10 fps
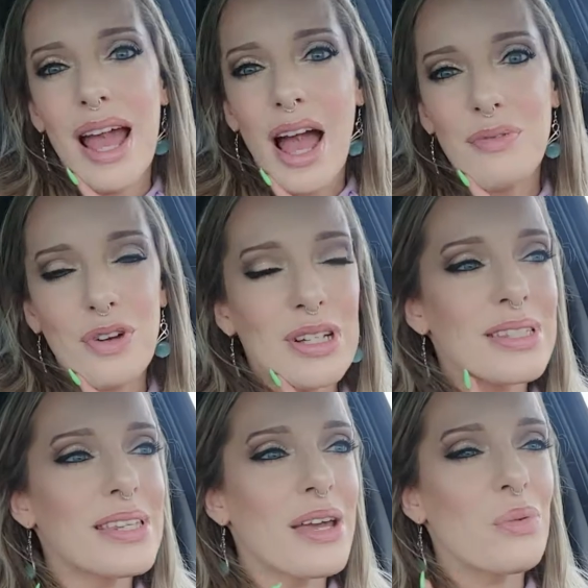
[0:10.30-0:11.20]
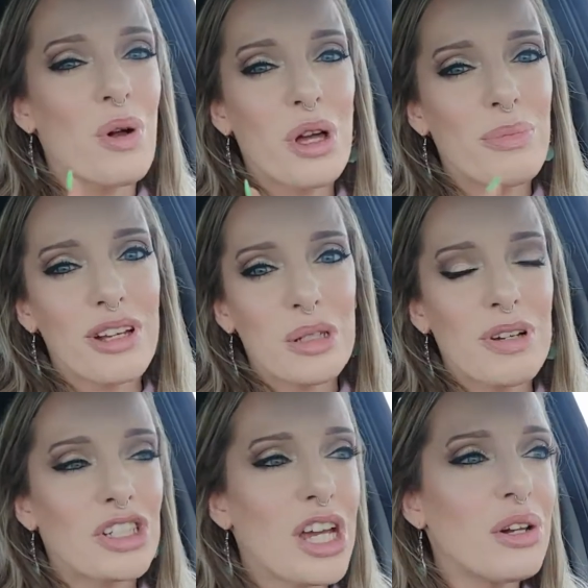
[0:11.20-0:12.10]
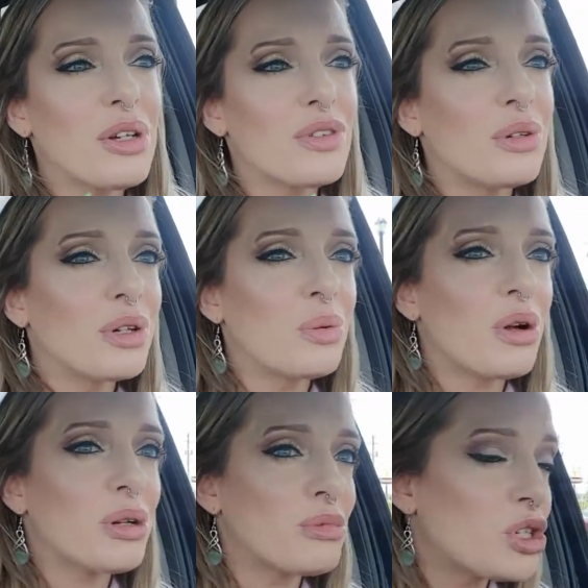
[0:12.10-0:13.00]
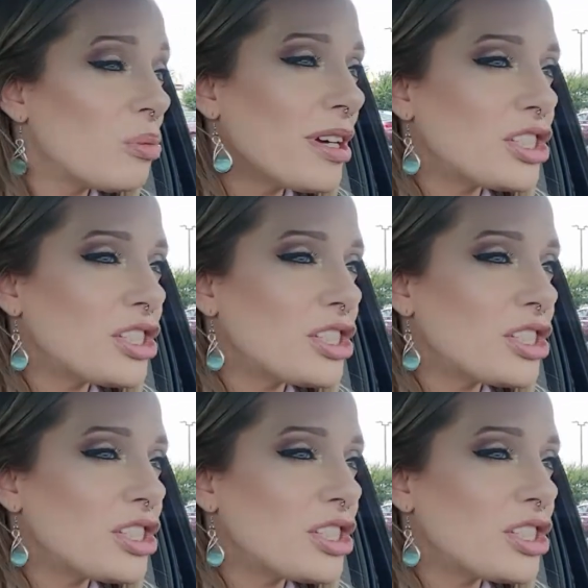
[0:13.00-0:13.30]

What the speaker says: Hi friends, and welcome back to my channel. If you're new here, welcome to my